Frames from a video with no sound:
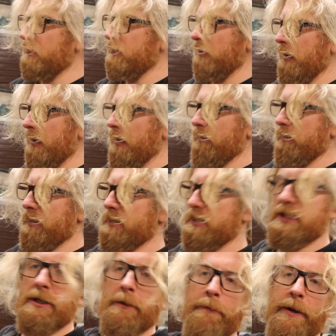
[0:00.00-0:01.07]
so I'm gonna
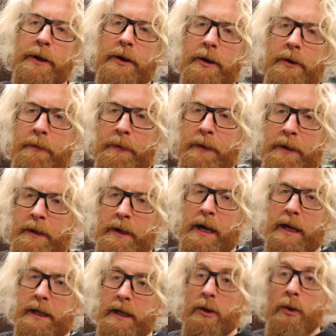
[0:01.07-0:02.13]
just compare,
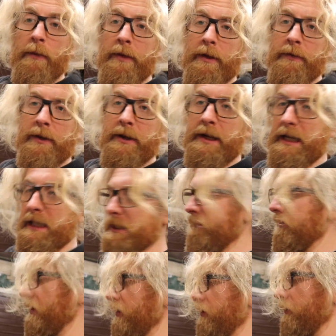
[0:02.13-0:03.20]
and then hopefully for the next
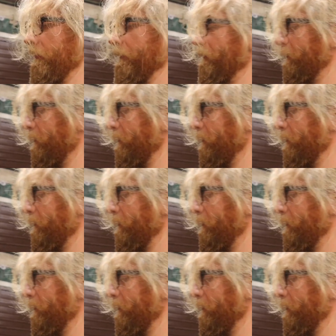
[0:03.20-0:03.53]
video